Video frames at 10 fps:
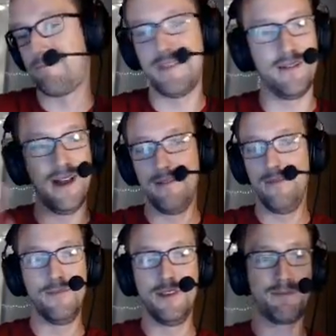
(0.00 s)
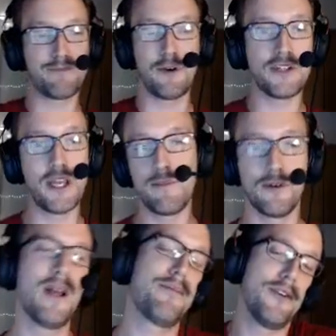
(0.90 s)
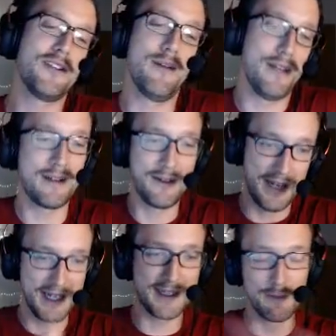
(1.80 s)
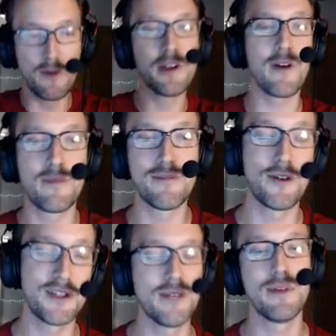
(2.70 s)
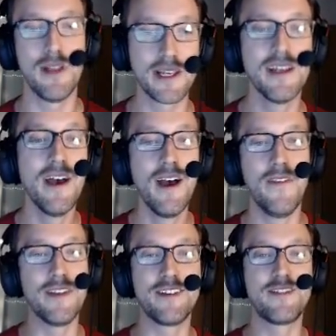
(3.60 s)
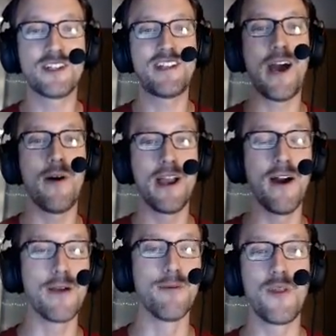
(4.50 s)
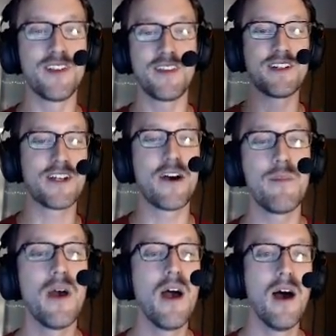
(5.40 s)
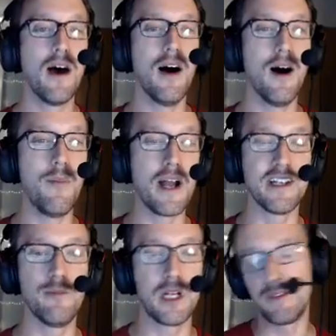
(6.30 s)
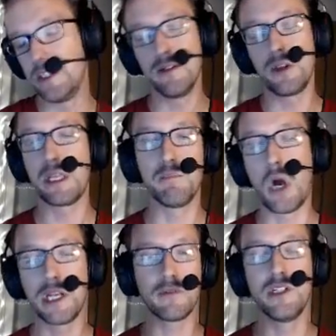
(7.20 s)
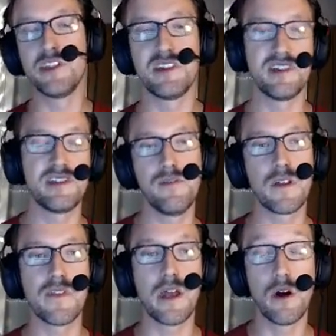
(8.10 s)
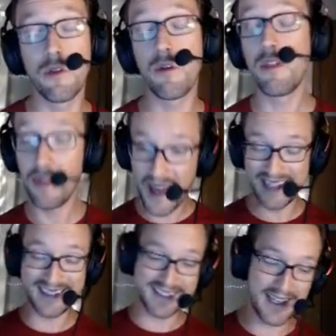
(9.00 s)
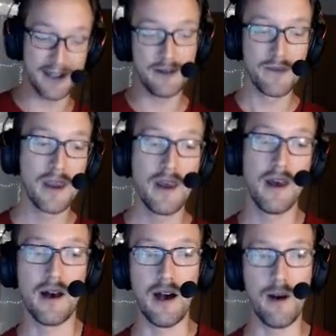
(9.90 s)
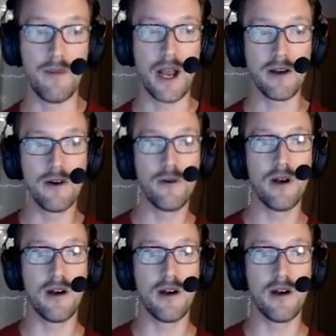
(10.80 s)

This prototype, or not prototype, moving away from prototype, but this is just how I wrote this at the time. I didn't want to have to deal with mining regions and stuff like that. Although that said, I know